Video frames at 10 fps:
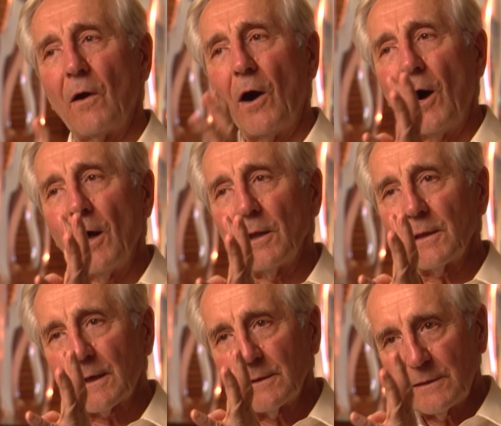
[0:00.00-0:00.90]
all
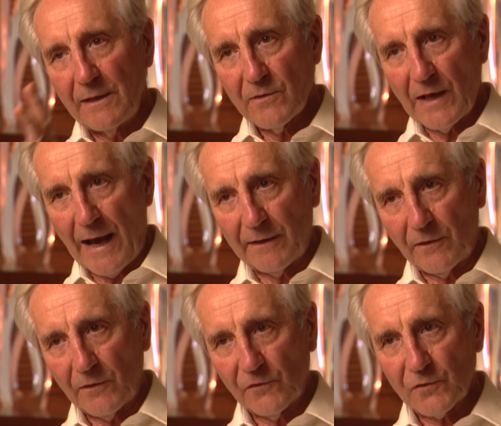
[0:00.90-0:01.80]
the
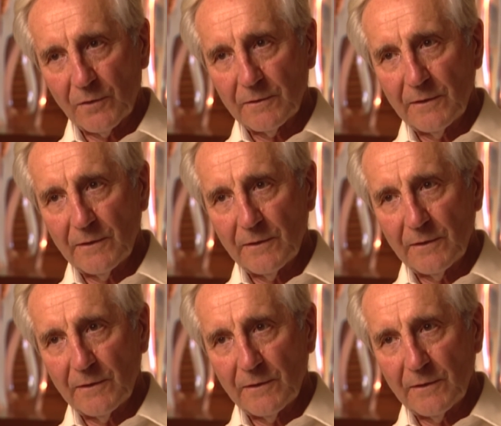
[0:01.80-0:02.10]
designers.